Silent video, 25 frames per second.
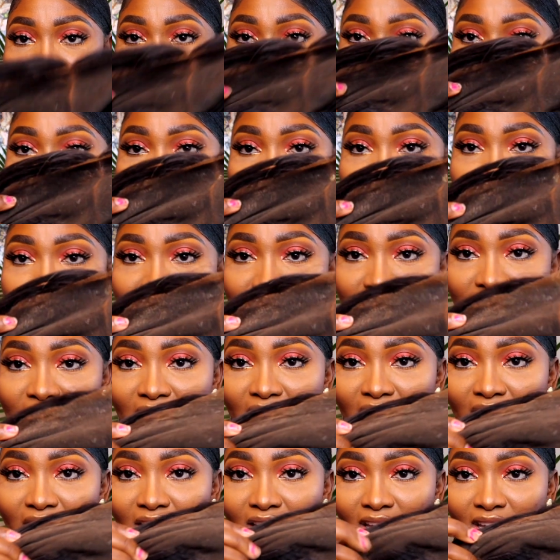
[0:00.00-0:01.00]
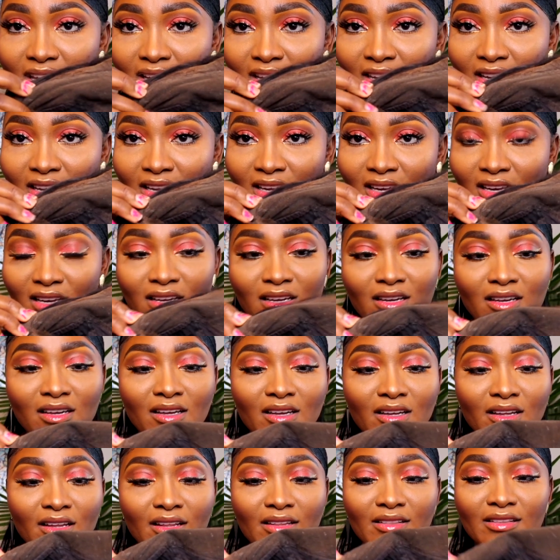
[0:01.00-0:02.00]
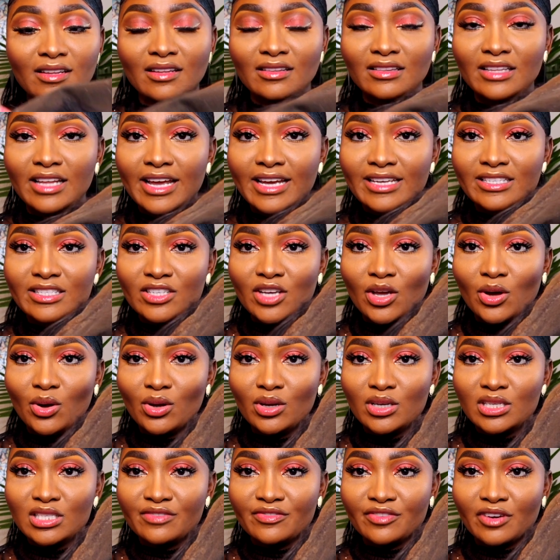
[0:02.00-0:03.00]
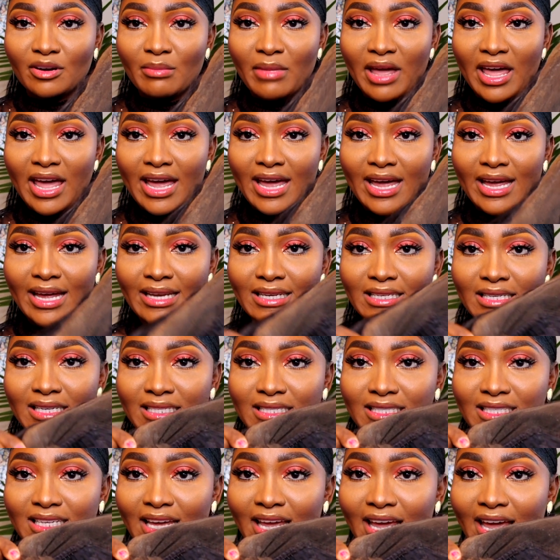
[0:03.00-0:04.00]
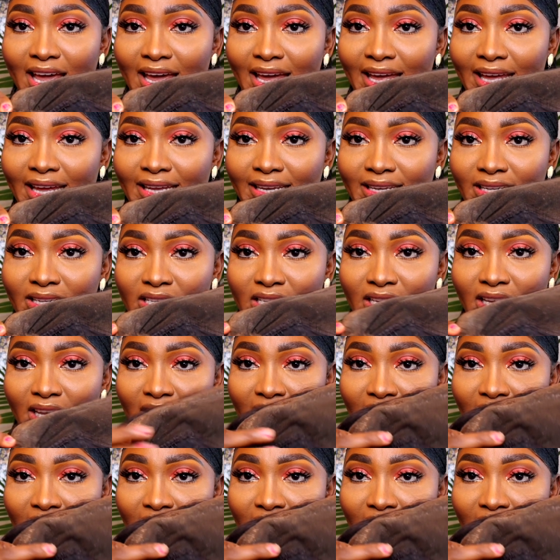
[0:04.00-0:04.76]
You can see the lace goes from end to end,